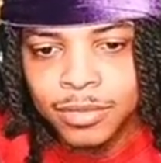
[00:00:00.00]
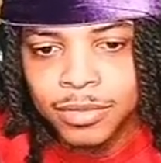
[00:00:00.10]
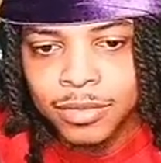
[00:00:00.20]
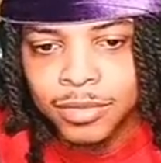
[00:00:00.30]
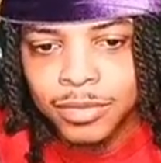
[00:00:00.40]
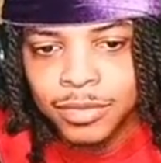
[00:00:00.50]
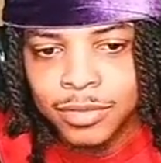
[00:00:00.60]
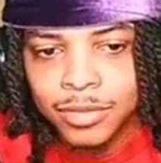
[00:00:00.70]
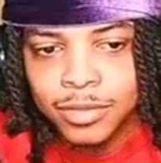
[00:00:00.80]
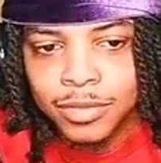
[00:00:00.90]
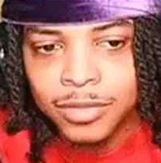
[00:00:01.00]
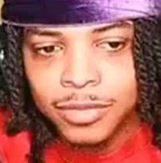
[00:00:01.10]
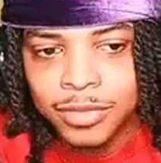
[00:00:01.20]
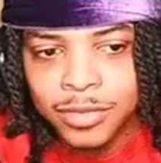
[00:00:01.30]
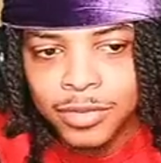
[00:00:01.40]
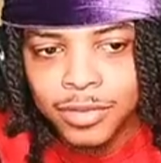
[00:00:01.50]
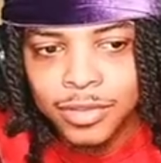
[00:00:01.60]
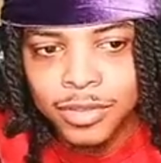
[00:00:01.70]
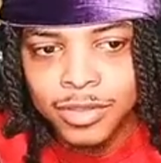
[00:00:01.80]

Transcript: No one is speaking in this clip.